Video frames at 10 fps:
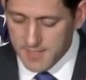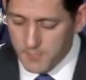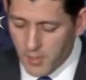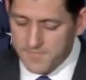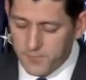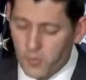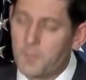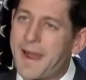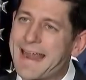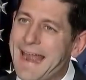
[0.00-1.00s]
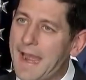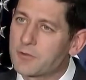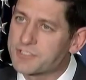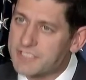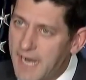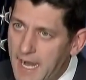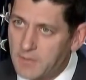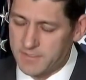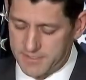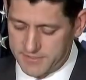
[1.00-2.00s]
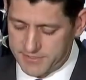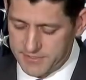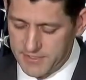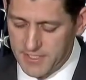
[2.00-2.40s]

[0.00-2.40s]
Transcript: but for my House colleagues